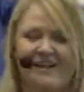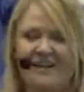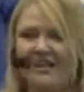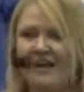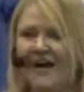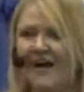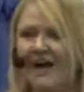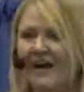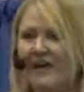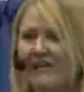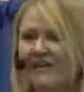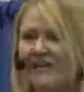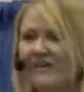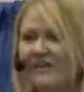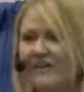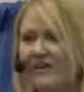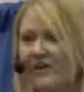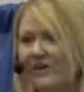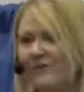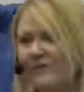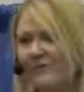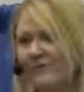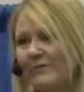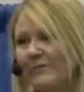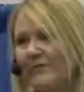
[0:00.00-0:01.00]
The
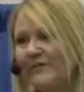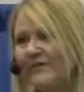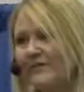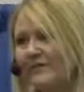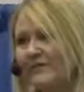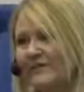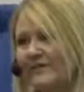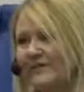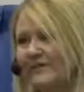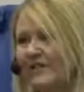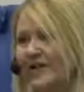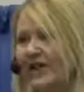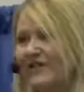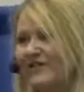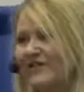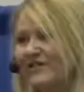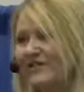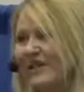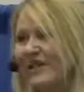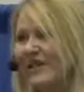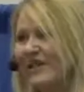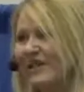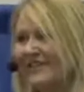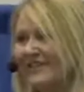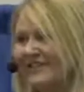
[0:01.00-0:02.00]
$100 bill did not
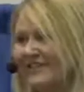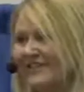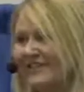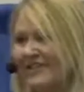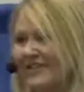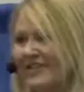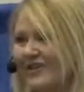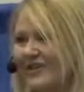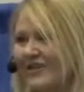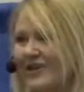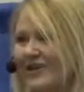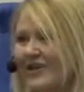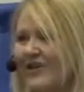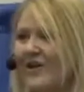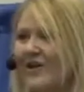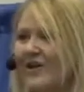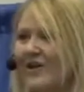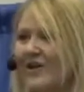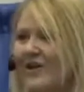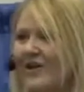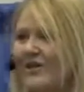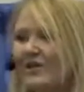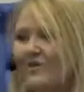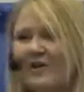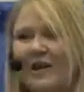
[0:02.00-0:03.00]
change.
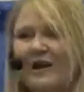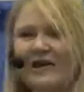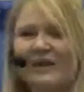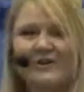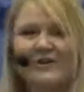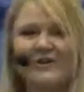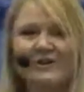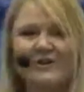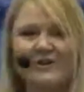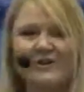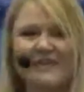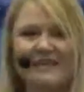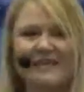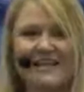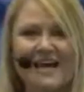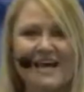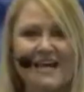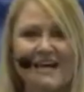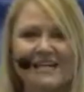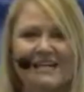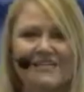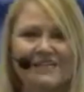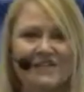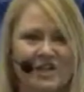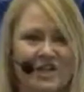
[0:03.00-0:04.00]
The way you looked
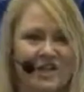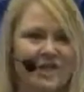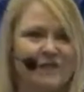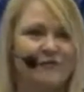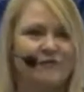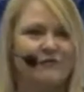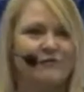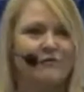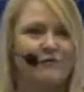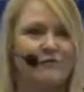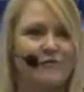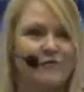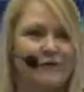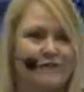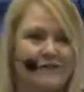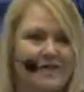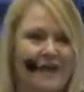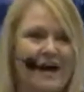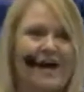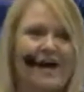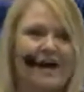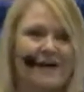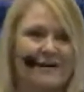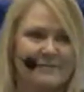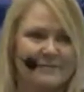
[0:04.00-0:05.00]
at it changed 4
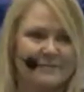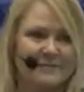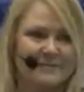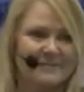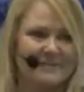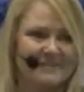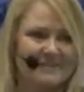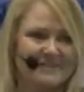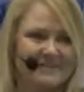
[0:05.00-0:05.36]
times.